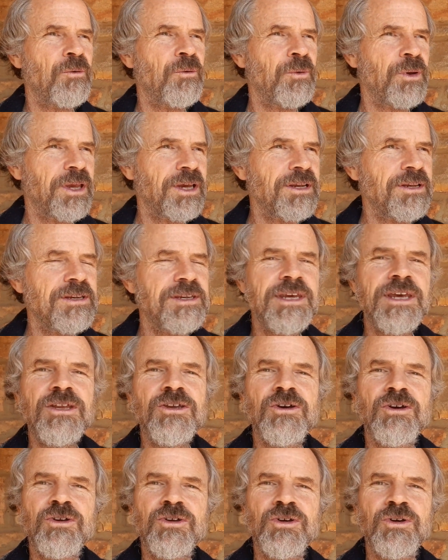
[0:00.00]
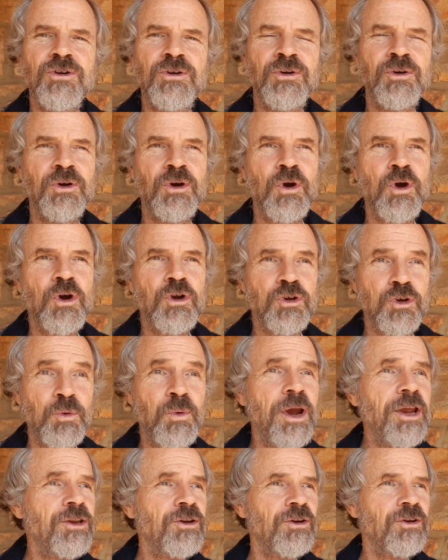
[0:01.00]
we continue to
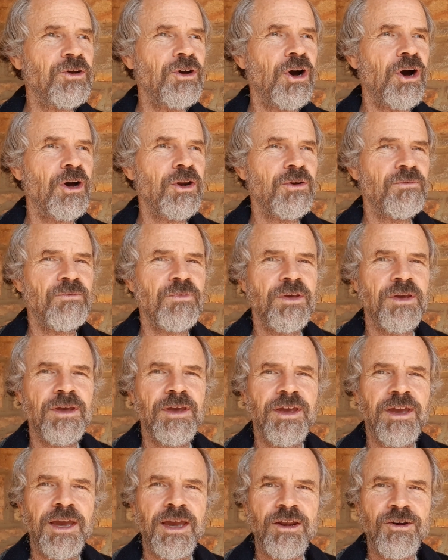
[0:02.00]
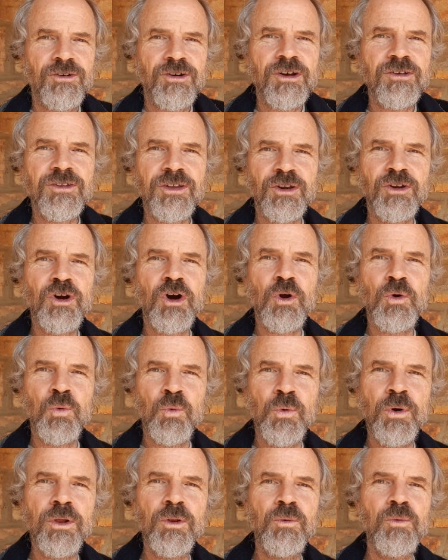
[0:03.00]
wait on God and trust that
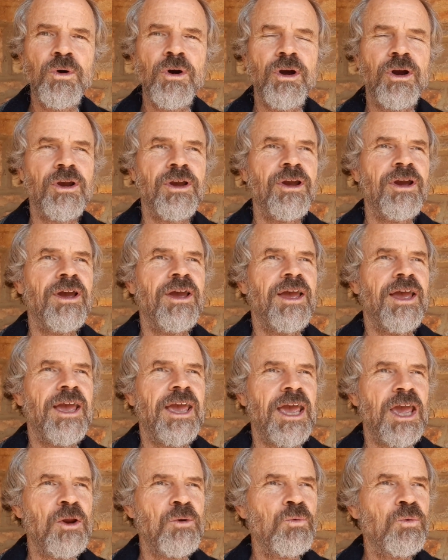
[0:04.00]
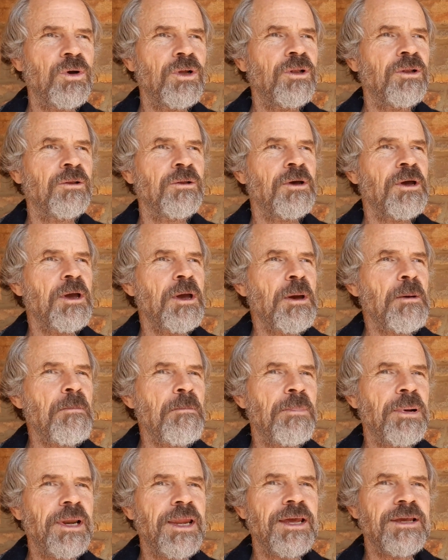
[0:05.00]
God will work and will
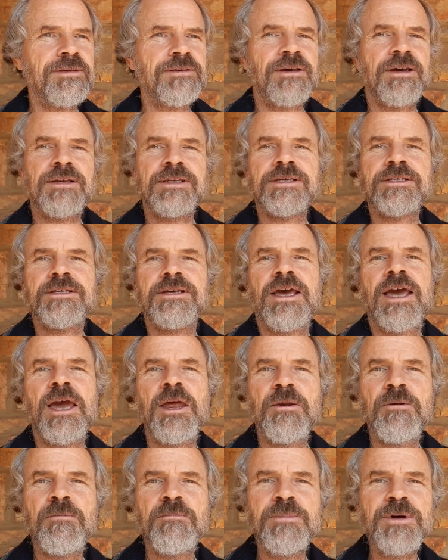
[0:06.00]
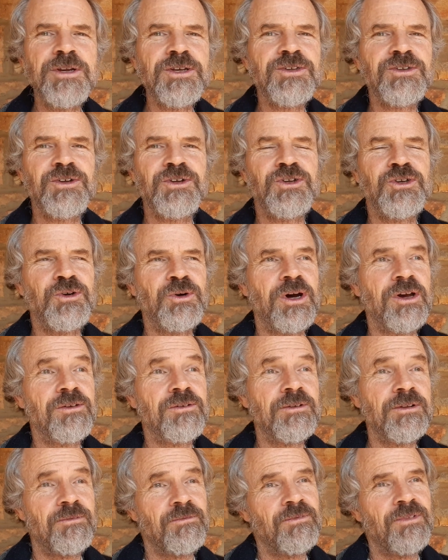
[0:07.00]
bless us and minister to
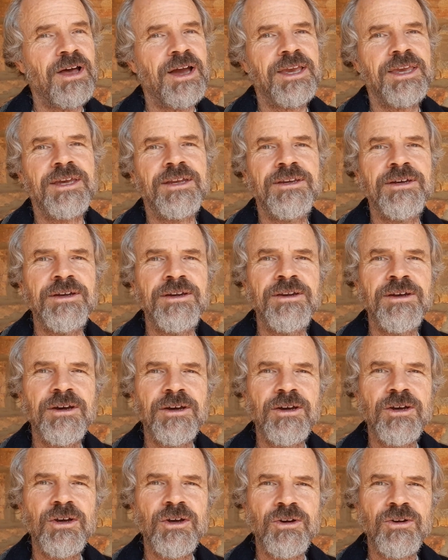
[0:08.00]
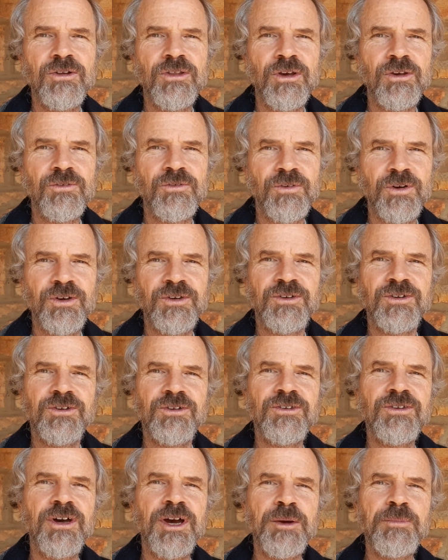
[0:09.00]
us like he did to those first
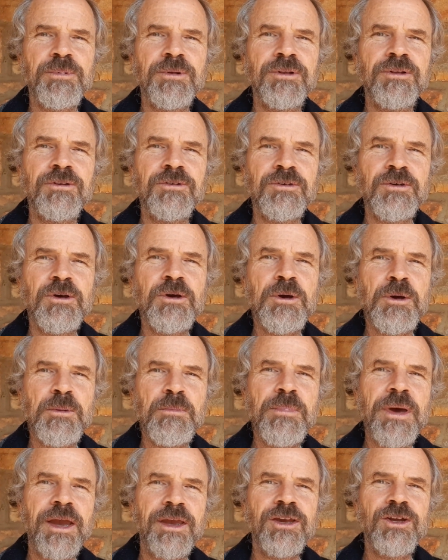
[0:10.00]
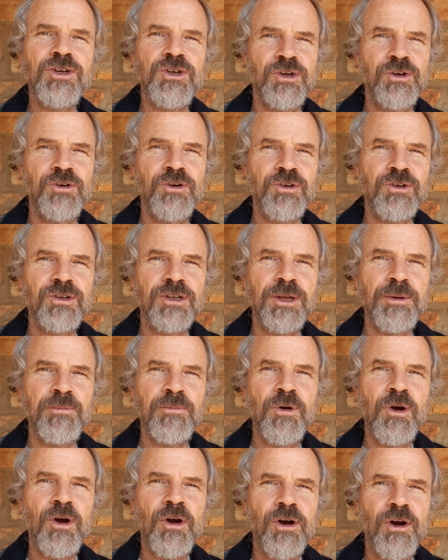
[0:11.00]
disciples back in
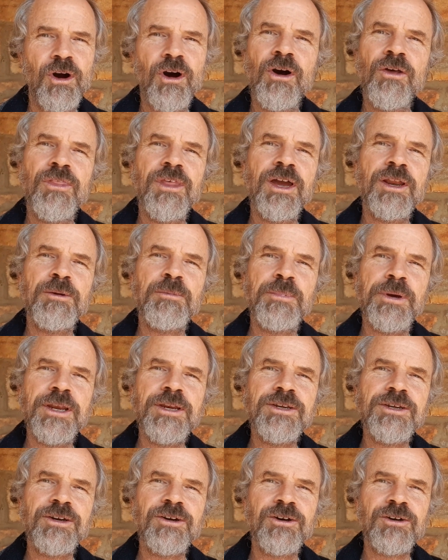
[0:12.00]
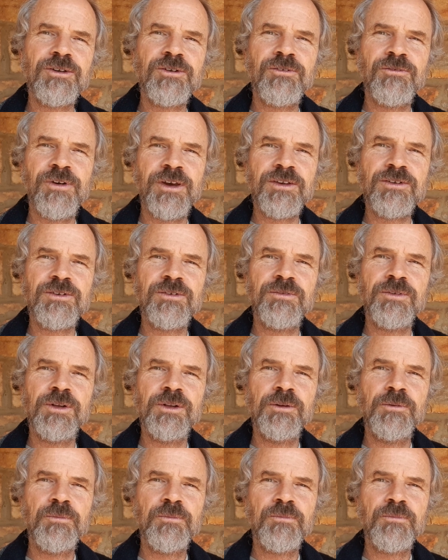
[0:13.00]
Jerusalem on that Pentecost festival.